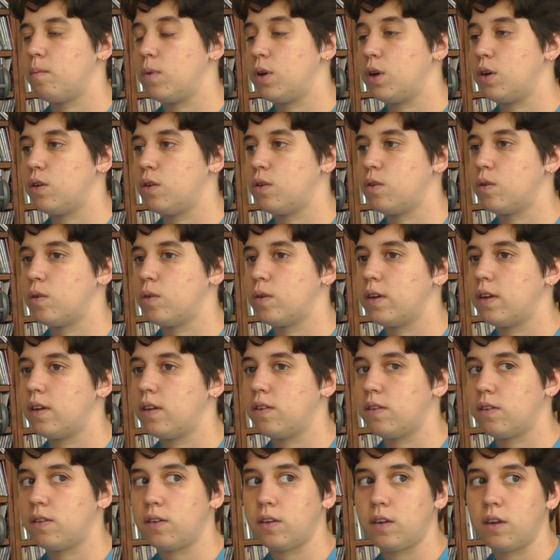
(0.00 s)
who
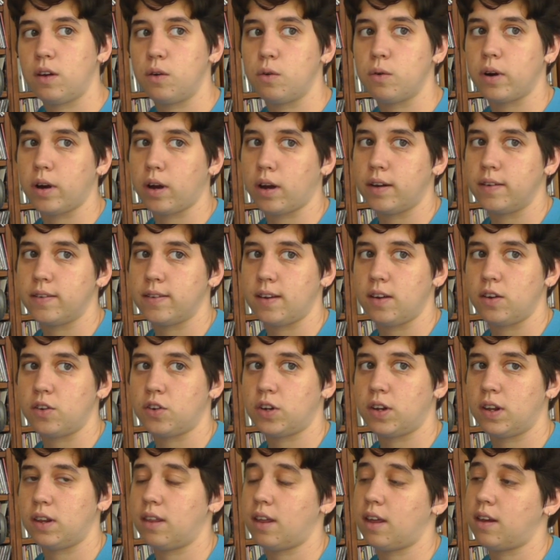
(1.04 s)
is an
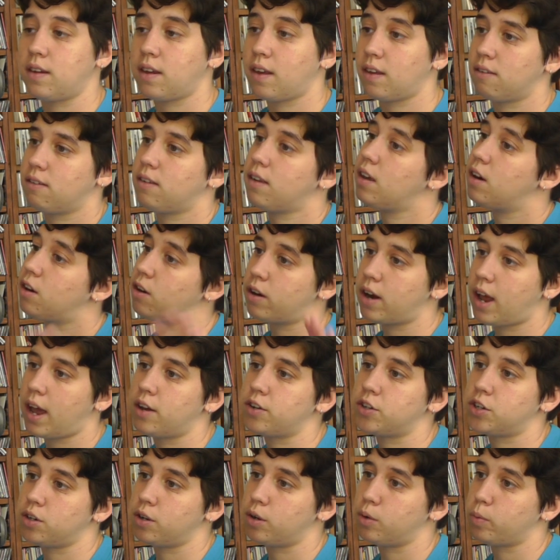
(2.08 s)
organization that does
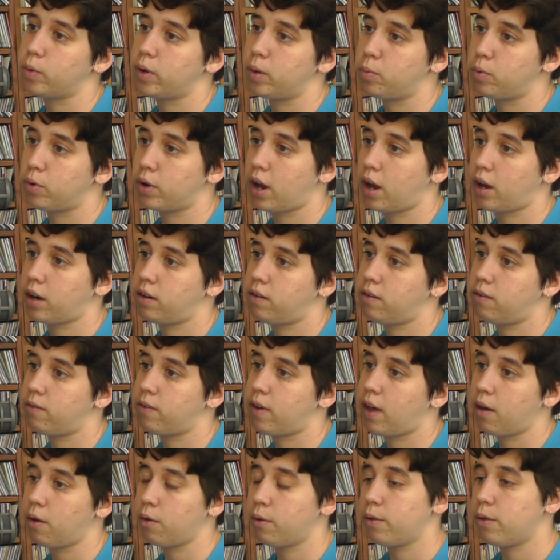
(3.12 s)
international reproductive
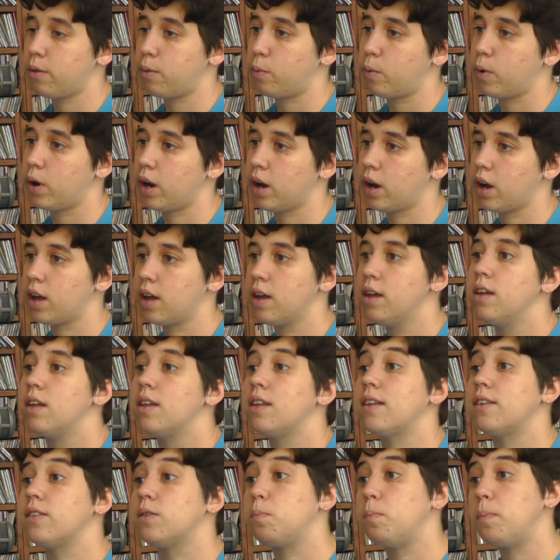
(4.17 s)
health work
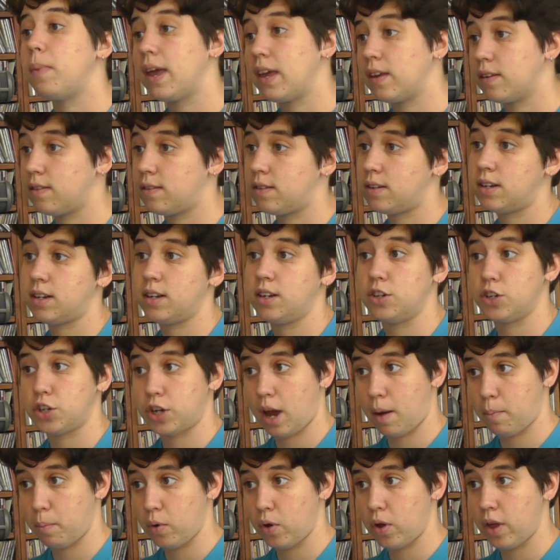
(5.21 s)
that's based in
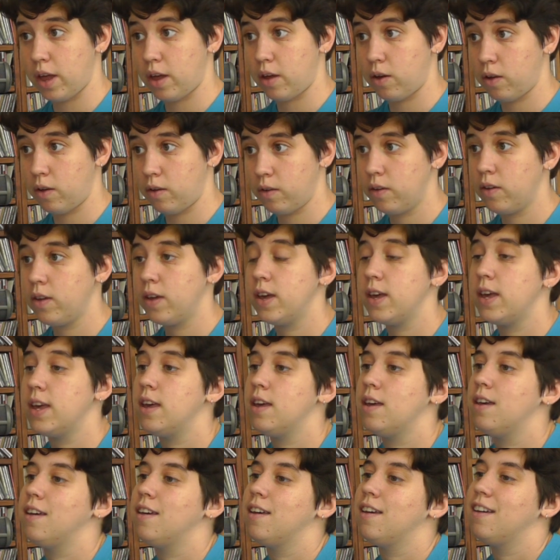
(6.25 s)
Chapel Hill. Yeah,
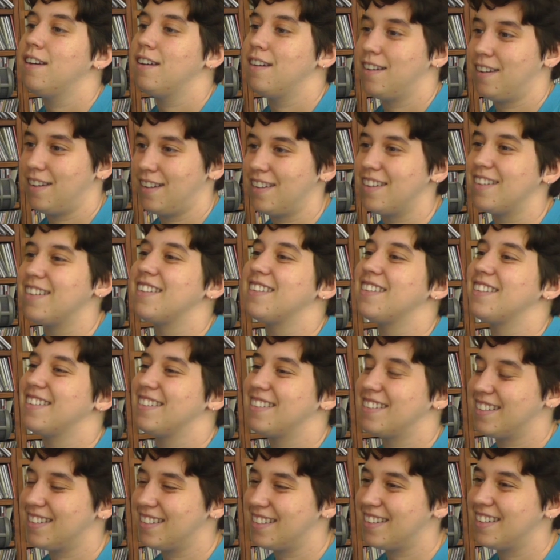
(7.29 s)
IPASS is still
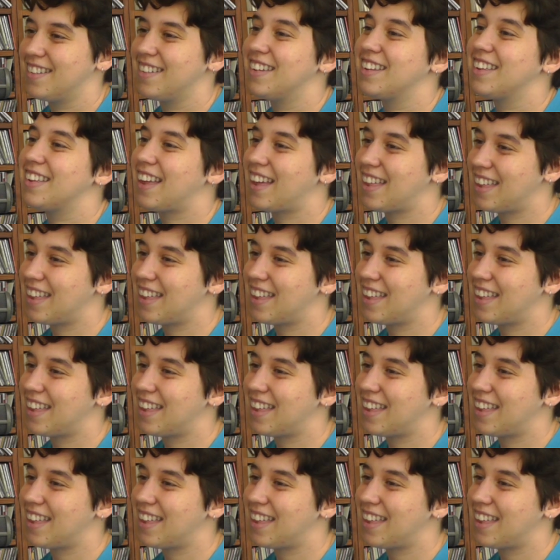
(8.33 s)
around.